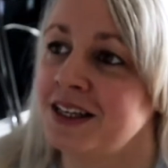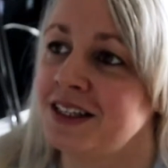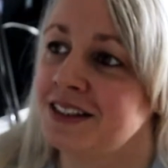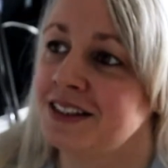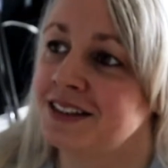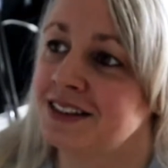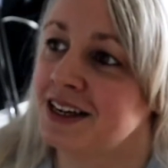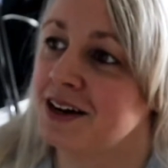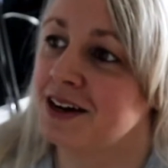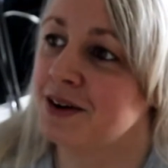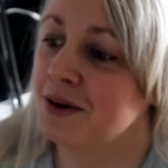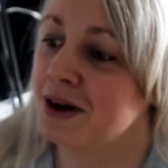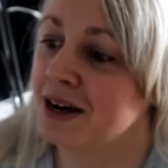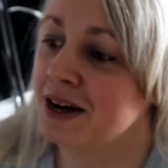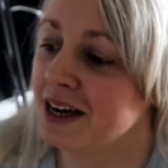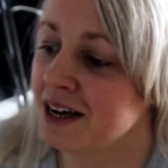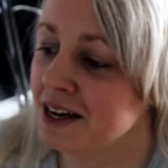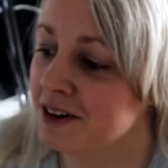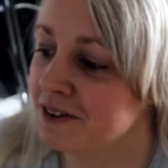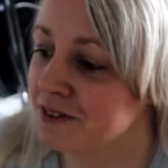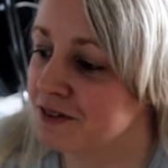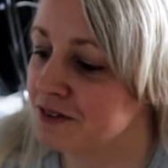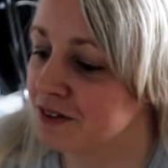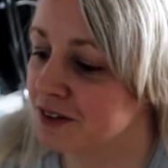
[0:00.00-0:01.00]
So I
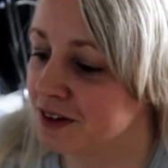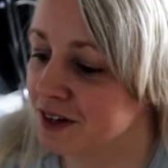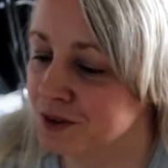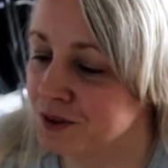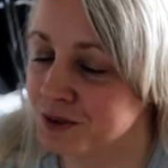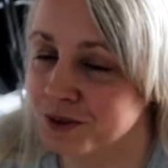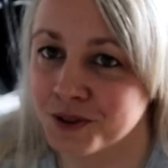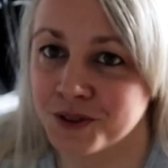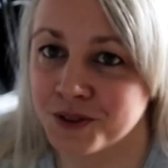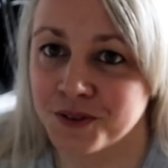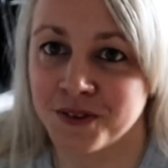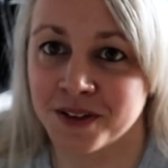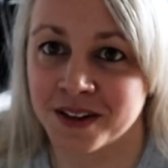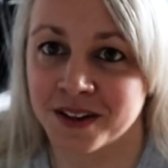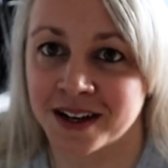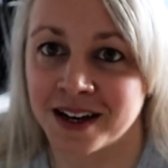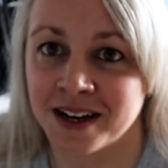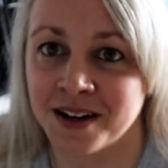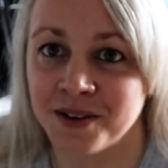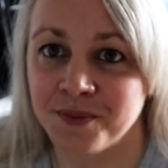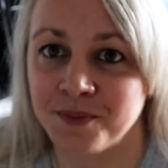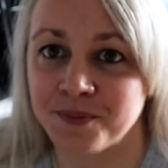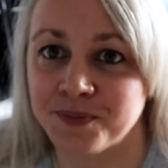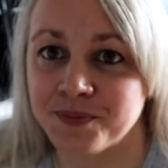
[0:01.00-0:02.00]
have an order for
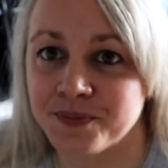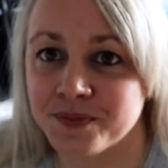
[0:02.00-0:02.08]
that.